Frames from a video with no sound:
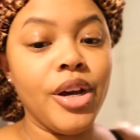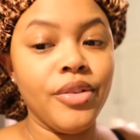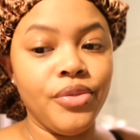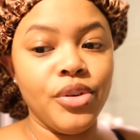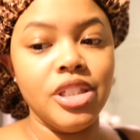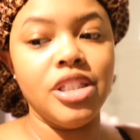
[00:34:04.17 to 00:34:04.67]

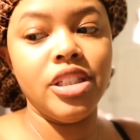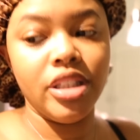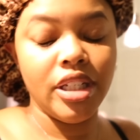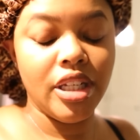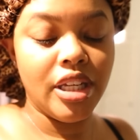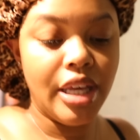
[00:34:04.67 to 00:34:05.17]

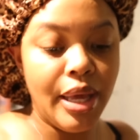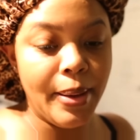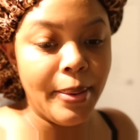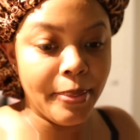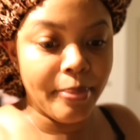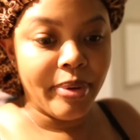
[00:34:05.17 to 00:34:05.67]
unfortunately.
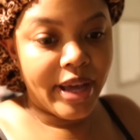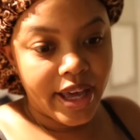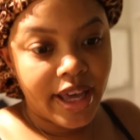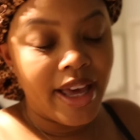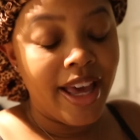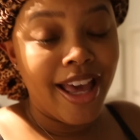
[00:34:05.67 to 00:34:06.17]

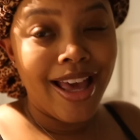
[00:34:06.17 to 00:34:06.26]
But